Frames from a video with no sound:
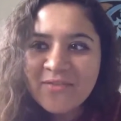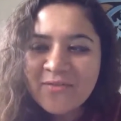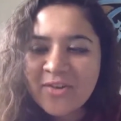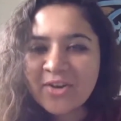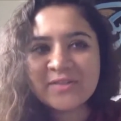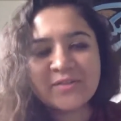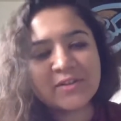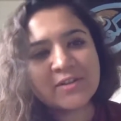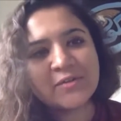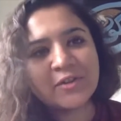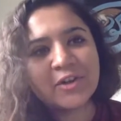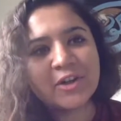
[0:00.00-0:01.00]
very
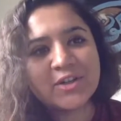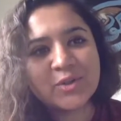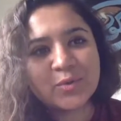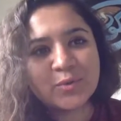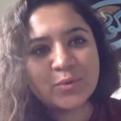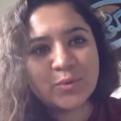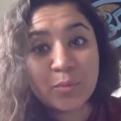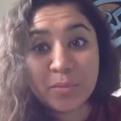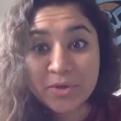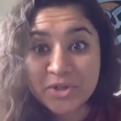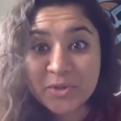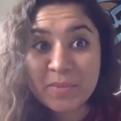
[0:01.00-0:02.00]
difficult for her to go,
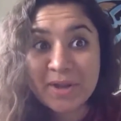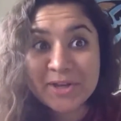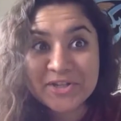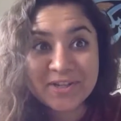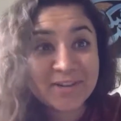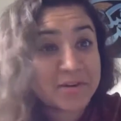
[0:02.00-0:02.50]
but she managed it.